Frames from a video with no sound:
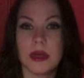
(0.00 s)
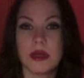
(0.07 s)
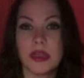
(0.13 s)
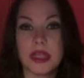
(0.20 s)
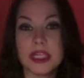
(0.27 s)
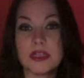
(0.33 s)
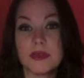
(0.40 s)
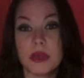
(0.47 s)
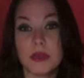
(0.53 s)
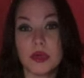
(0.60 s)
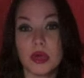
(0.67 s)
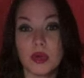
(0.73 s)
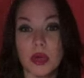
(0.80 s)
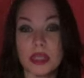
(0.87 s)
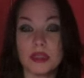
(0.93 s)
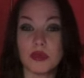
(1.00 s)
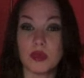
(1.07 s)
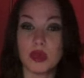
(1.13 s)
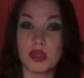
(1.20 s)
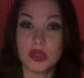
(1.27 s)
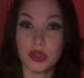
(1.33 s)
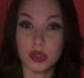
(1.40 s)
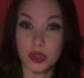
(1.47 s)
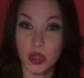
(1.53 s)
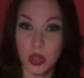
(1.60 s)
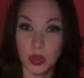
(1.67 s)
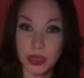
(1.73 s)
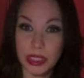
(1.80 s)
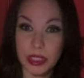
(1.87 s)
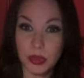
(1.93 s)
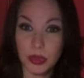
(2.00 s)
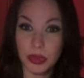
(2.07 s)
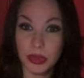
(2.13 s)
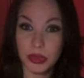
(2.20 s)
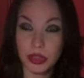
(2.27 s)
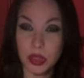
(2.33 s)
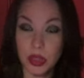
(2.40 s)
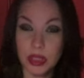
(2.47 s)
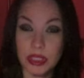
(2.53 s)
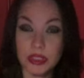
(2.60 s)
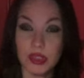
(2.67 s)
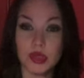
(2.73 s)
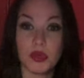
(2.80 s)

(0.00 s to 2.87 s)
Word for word: Things may progress more slowly with Taurus.